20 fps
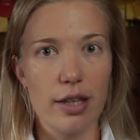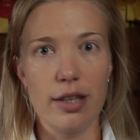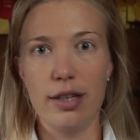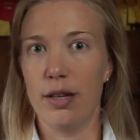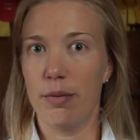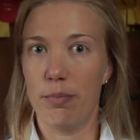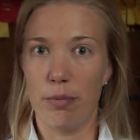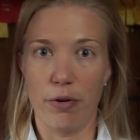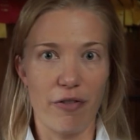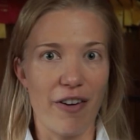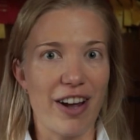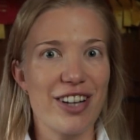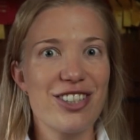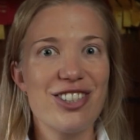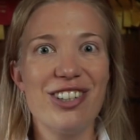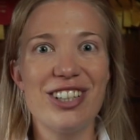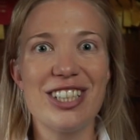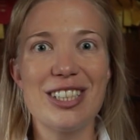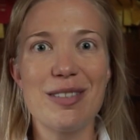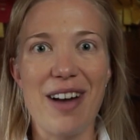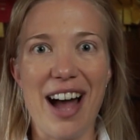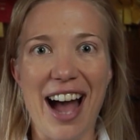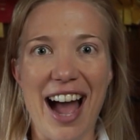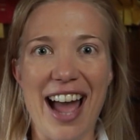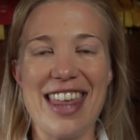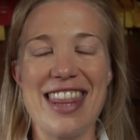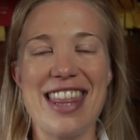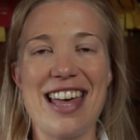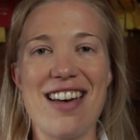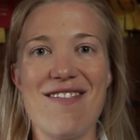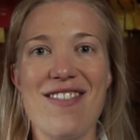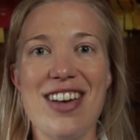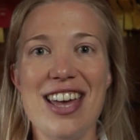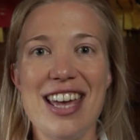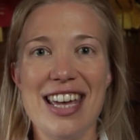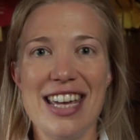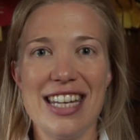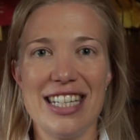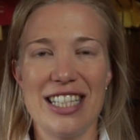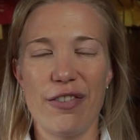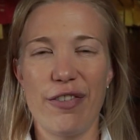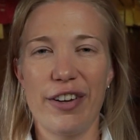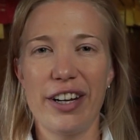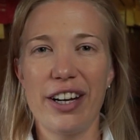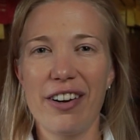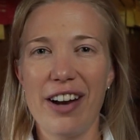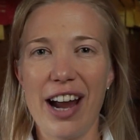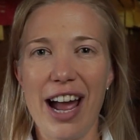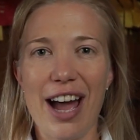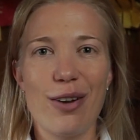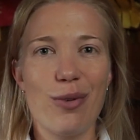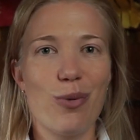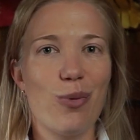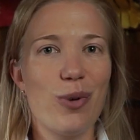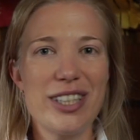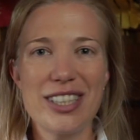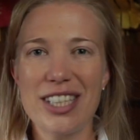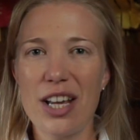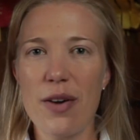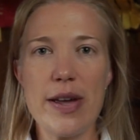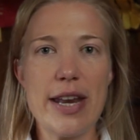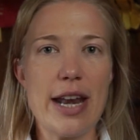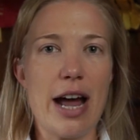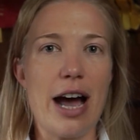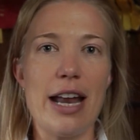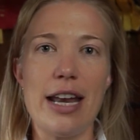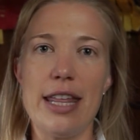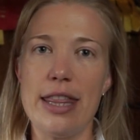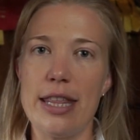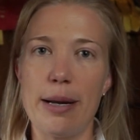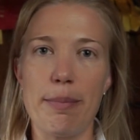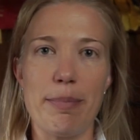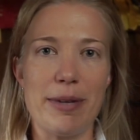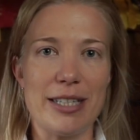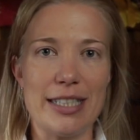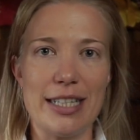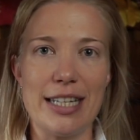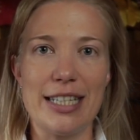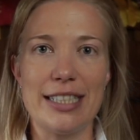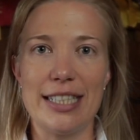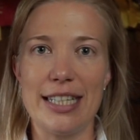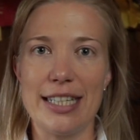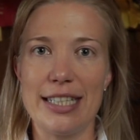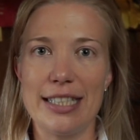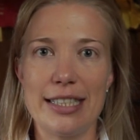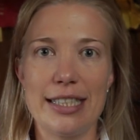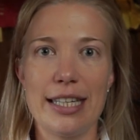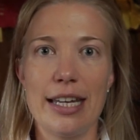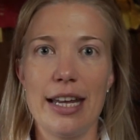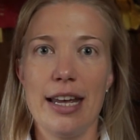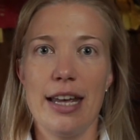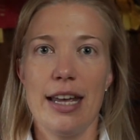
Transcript: the professionals behind them to figure out what's going on in their businesses.